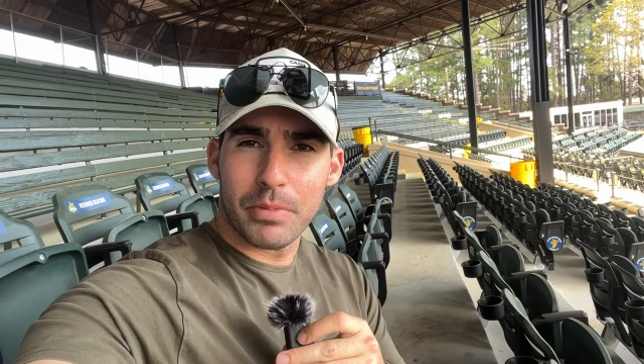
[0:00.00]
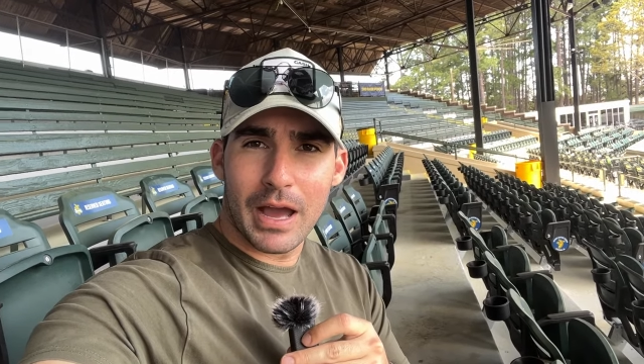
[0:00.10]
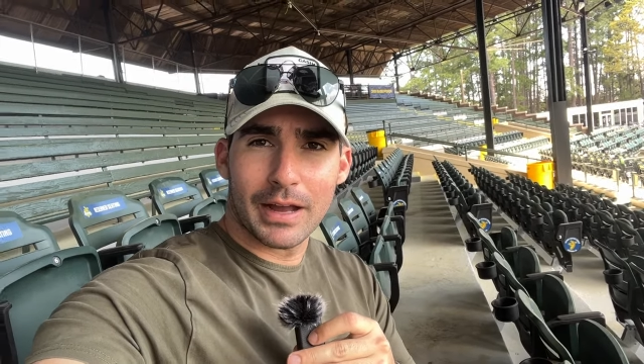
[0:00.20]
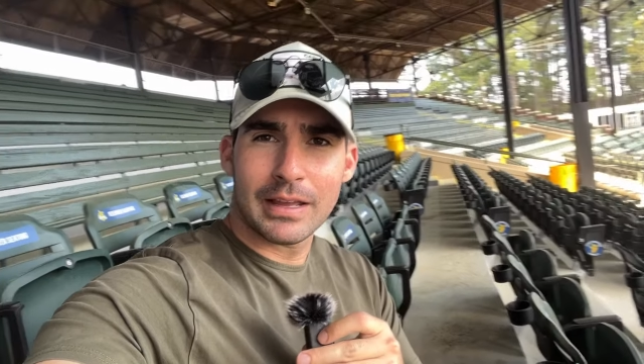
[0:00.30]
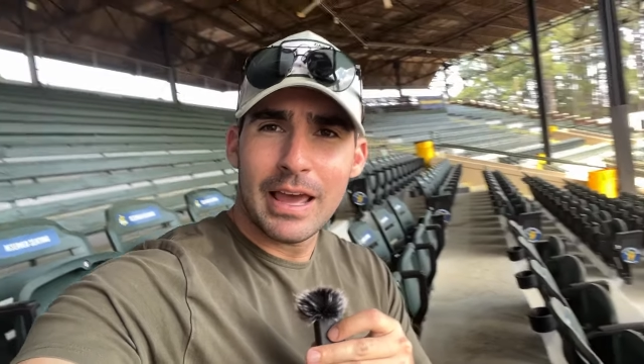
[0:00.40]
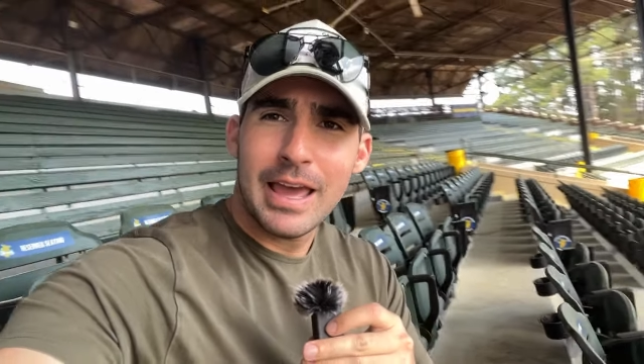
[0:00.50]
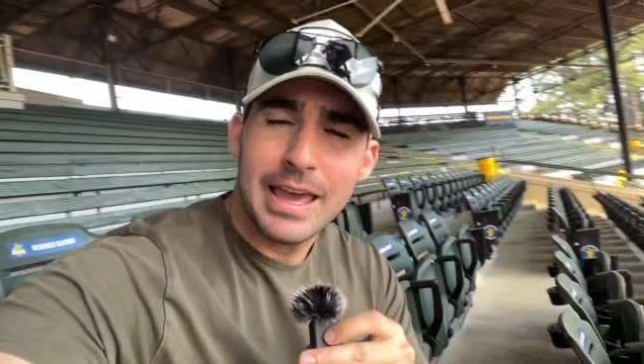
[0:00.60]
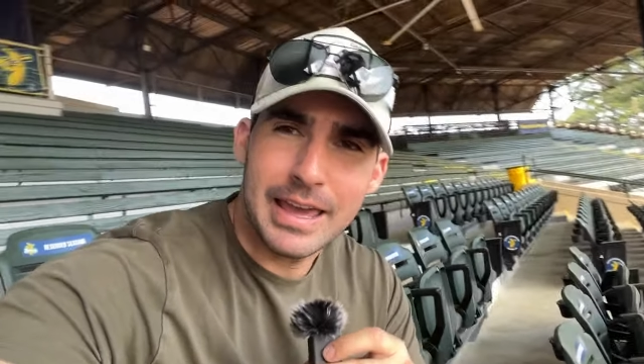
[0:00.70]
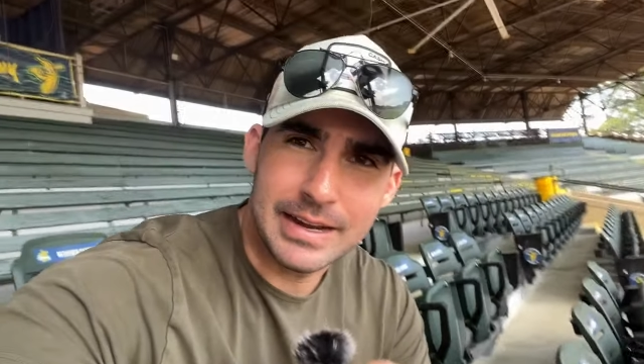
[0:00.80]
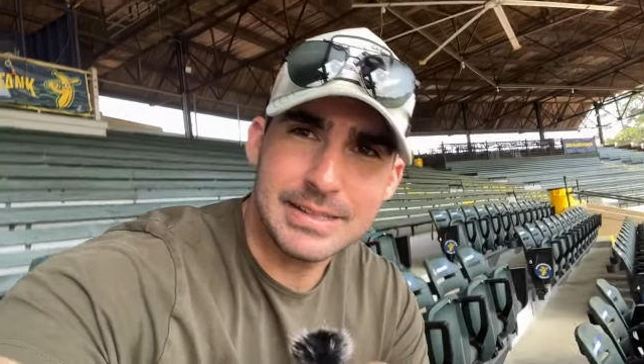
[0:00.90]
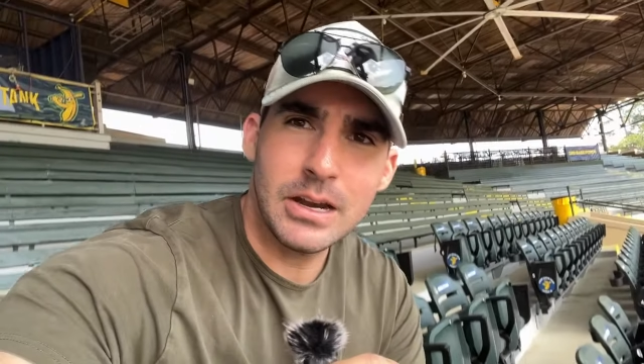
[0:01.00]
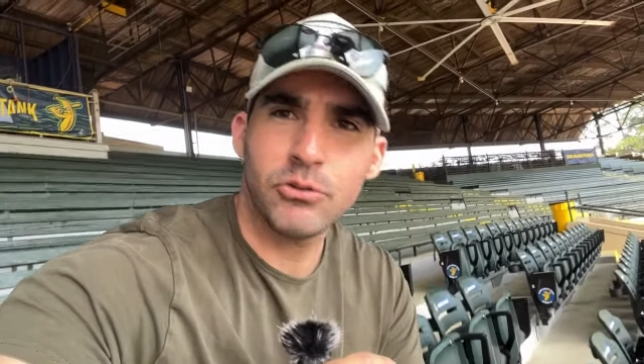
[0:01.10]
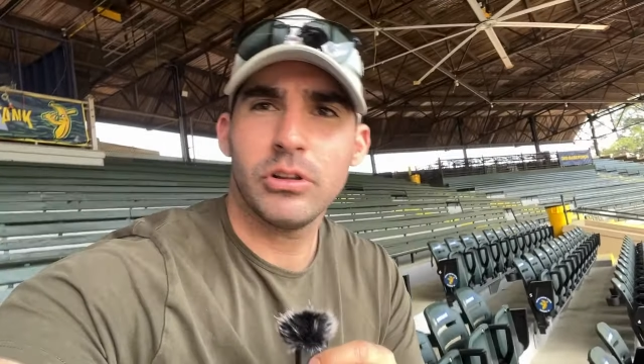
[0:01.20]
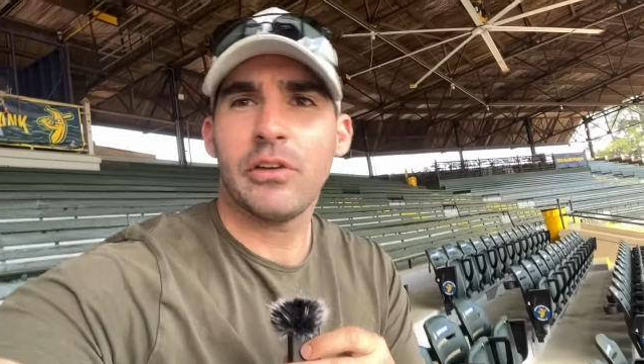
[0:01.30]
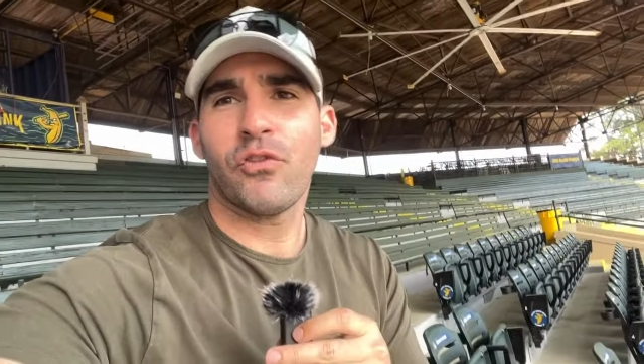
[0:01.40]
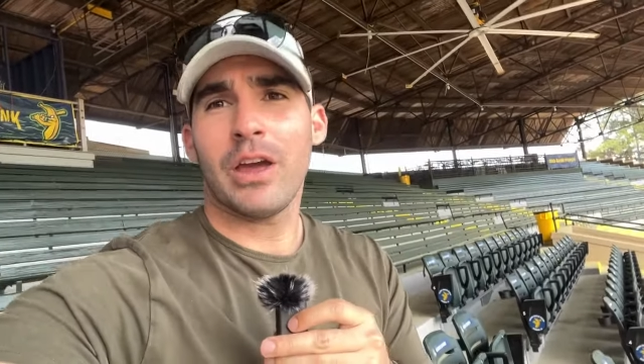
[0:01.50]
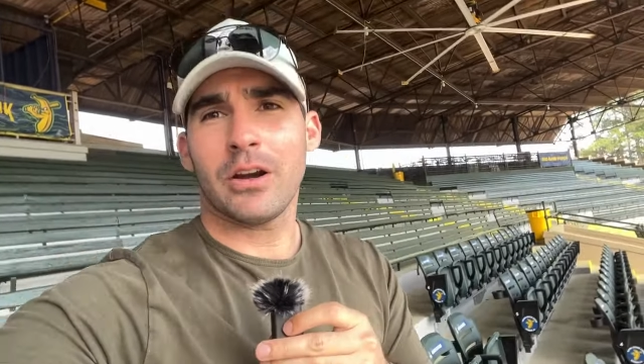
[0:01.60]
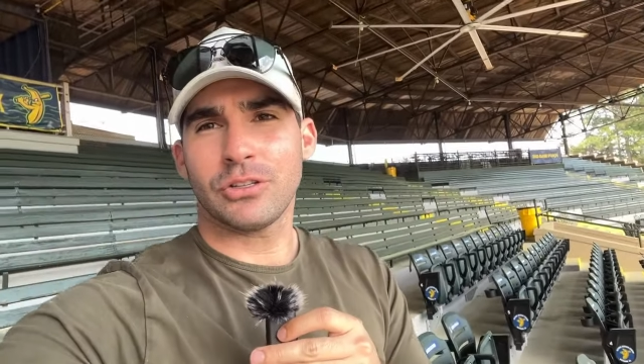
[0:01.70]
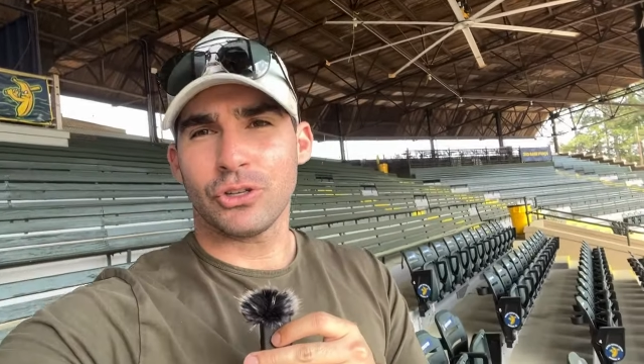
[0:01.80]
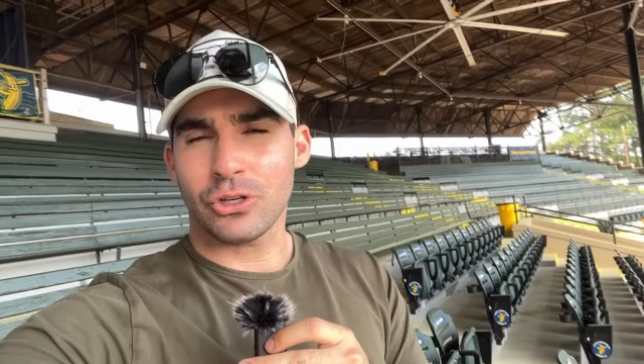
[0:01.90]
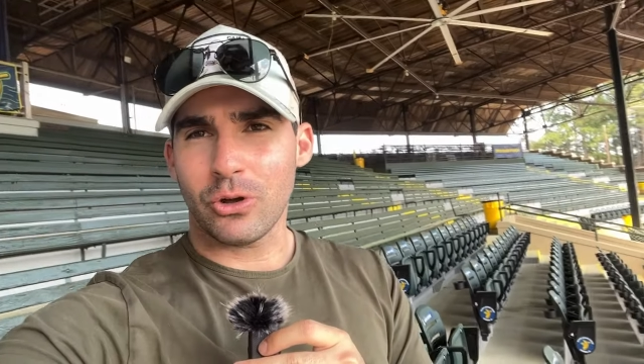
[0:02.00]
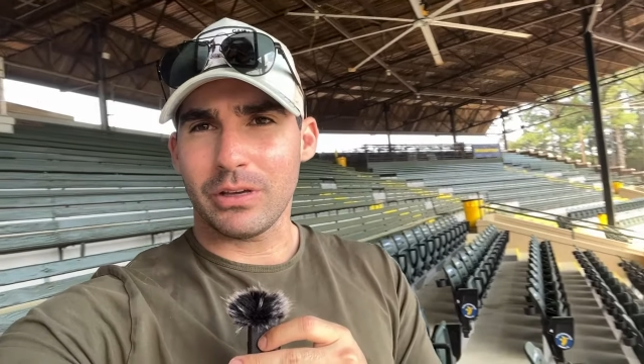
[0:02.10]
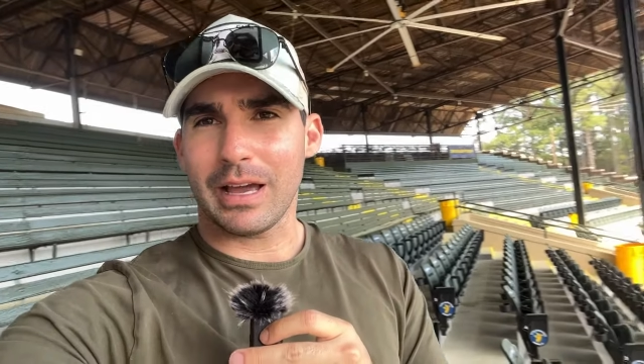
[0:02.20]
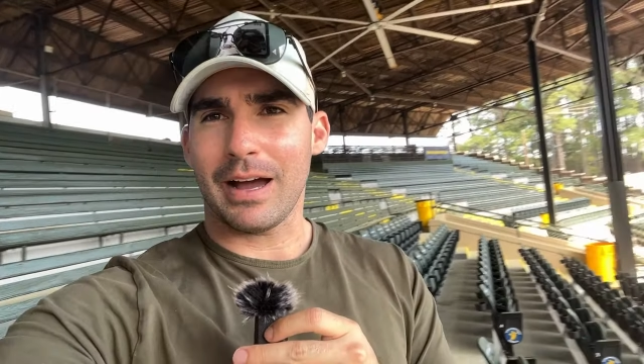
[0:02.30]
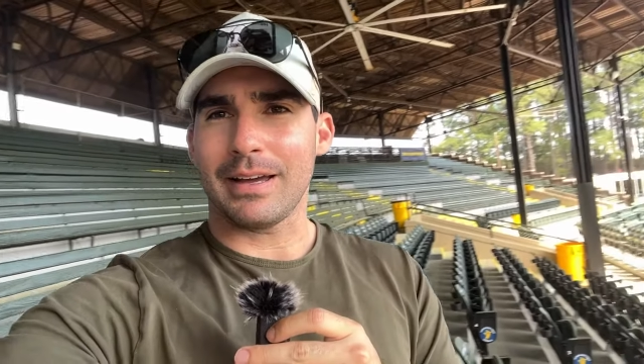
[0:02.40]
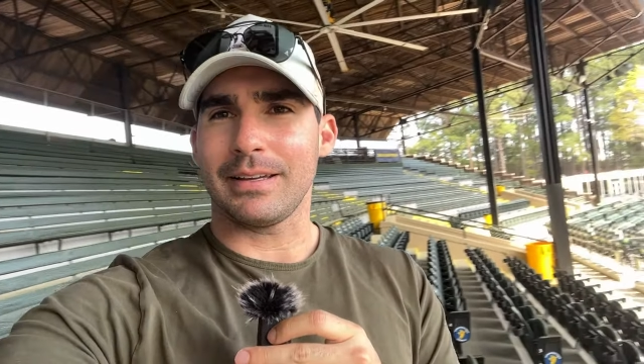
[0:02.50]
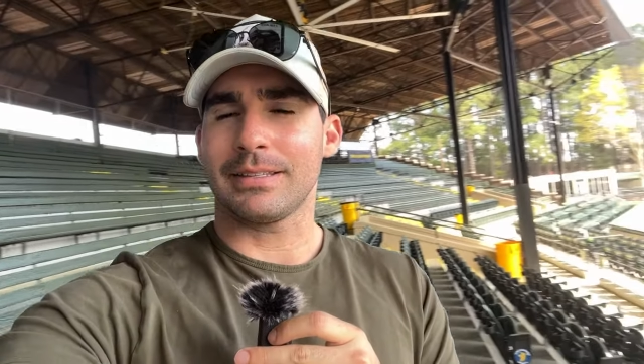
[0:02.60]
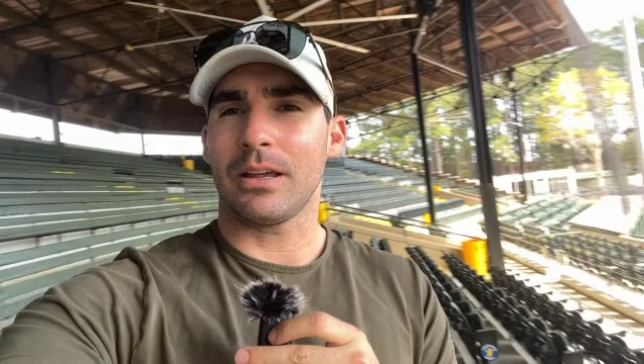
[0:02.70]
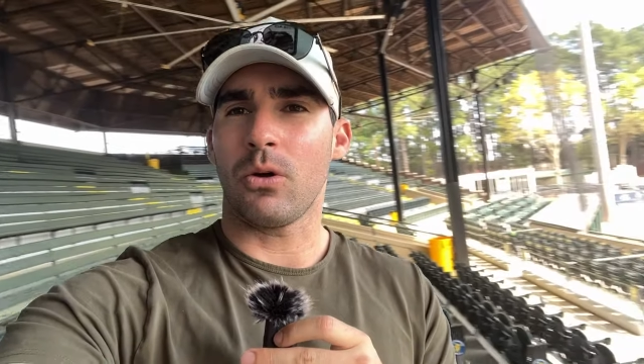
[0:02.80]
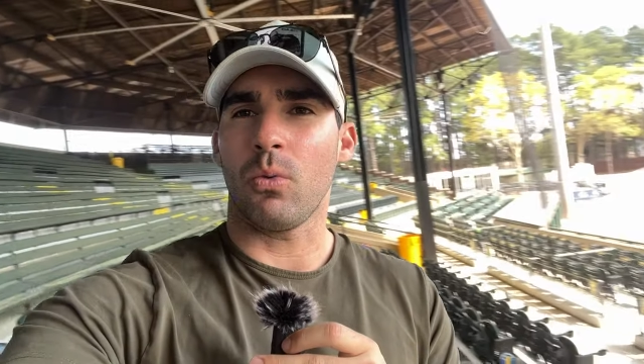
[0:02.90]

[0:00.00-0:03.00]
back and it's not really fair to show you guys